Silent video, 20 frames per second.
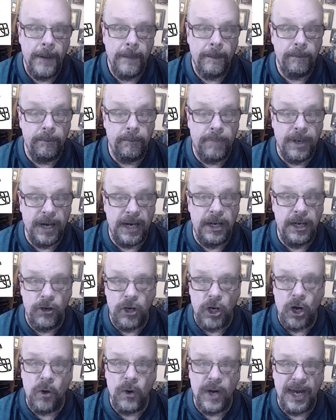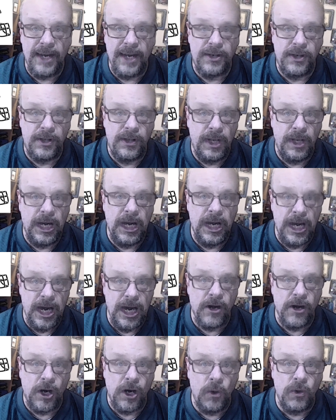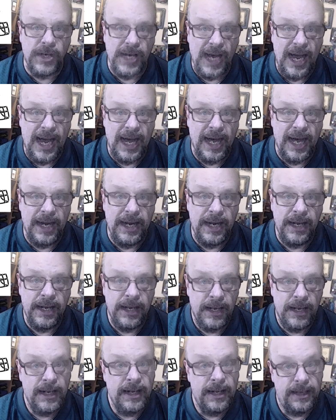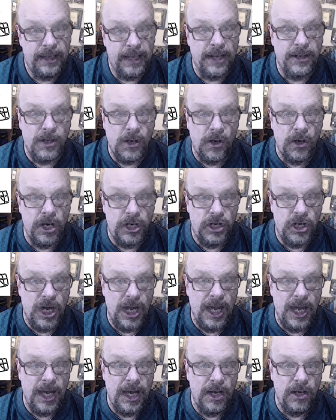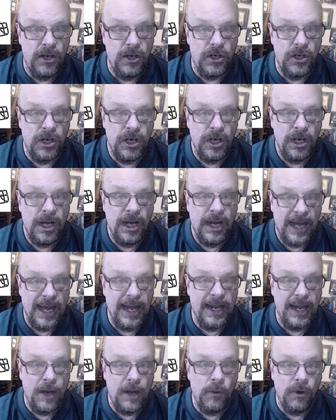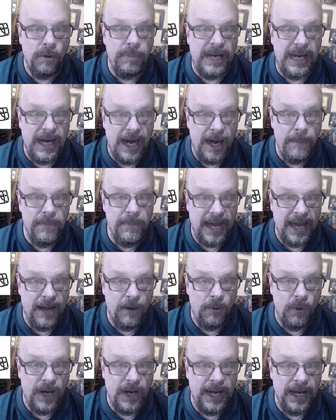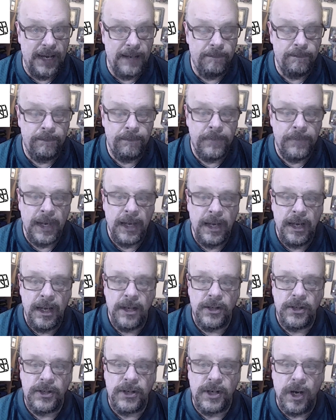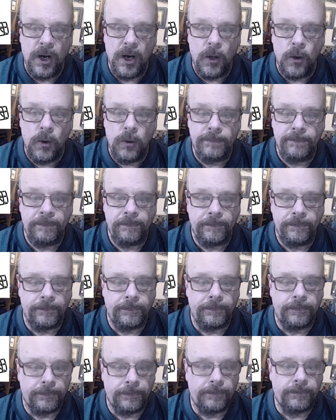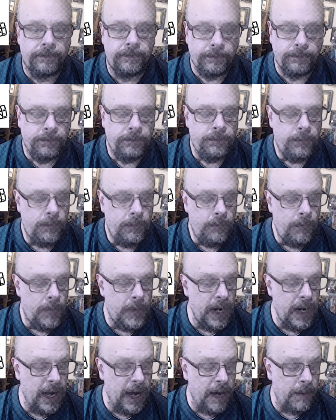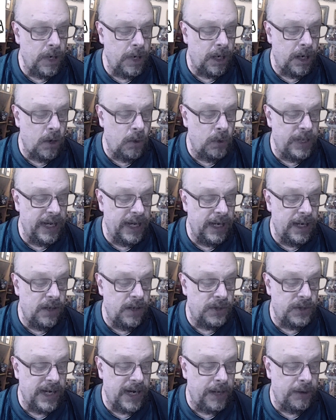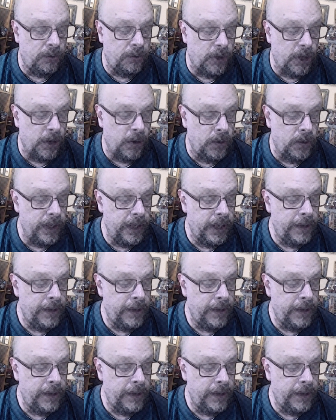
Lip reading: But, you know, as the year goes on, that's going to change, and they will become that way. So, yeah, I'm going to go with the Eagles on the road.